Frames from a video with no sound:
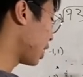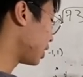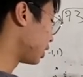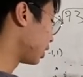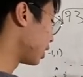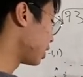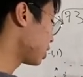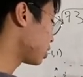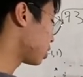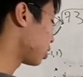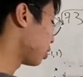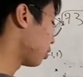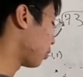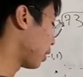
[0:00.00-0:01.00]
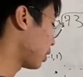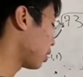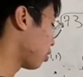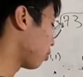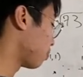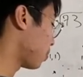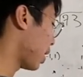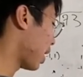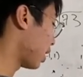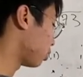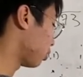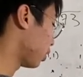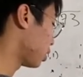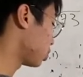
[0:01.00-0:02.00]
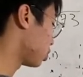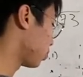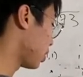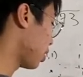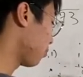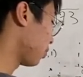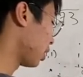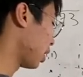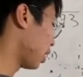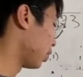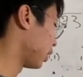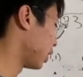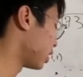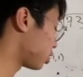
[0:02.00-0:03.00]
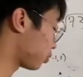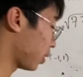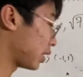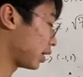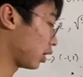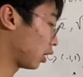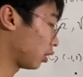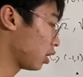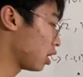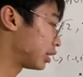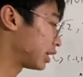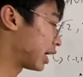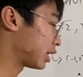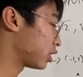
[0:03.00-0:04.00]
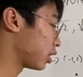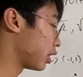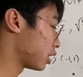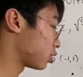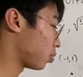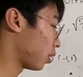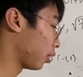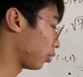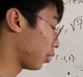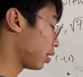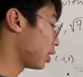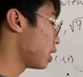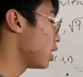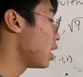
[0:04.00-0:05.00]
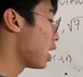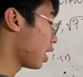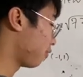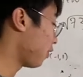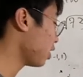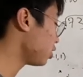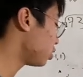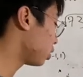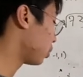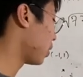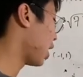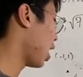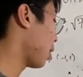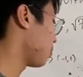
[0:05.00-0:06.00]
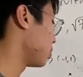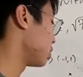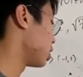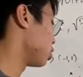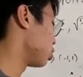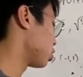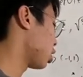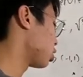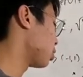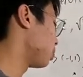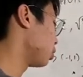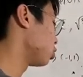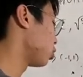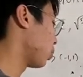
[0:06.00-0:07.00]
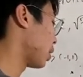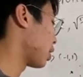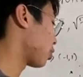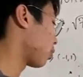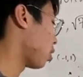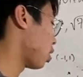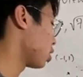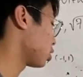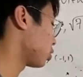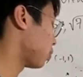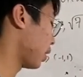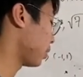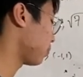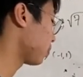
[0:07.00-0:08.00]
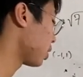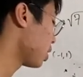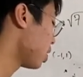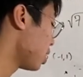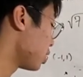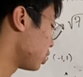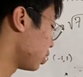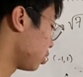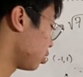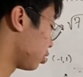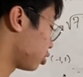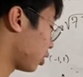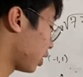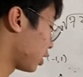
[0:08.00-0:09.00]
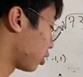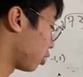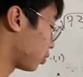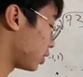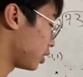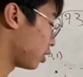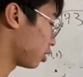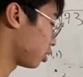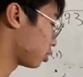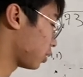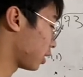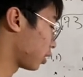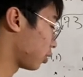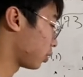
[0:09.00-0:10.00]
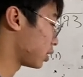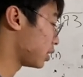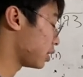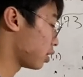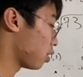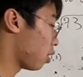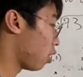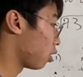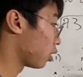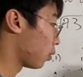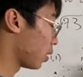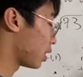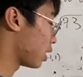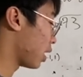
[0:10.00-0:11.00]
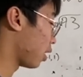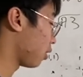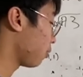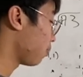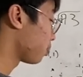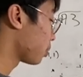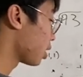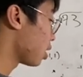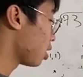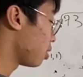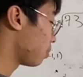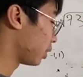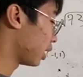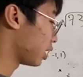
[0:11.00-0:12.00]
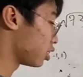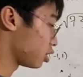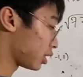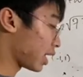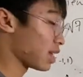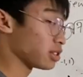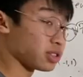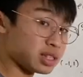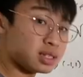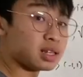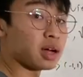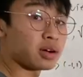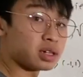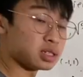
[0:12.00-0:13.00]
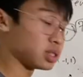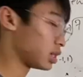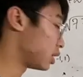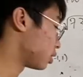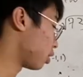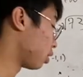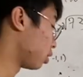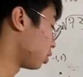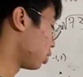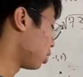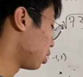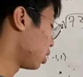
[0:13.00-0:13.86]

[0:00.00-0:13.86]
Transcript: a list, right, of paths, right? So we have a, a list right here to get to this one, right? And eventually what happens is you start to build your way across, right? You, you'll try to go here, try to go here, all the way there. But then you cancel these out because these are